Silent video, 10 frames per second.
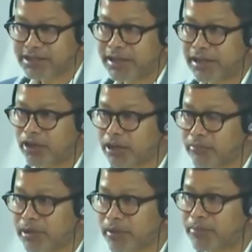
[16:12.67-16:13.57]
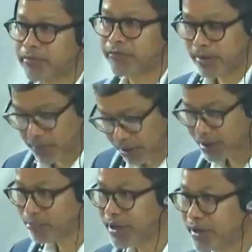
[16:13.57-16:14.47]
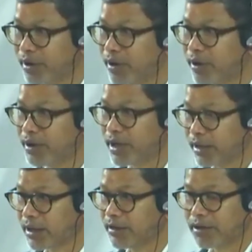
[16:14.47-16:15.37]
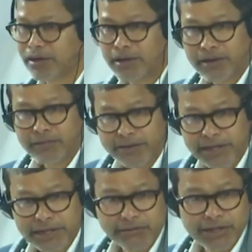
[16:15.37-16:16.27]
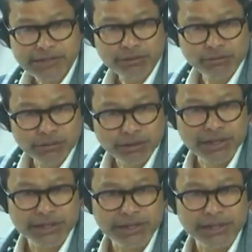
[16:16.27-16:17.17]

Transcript: the farmer depend on the areca nut, we request to look it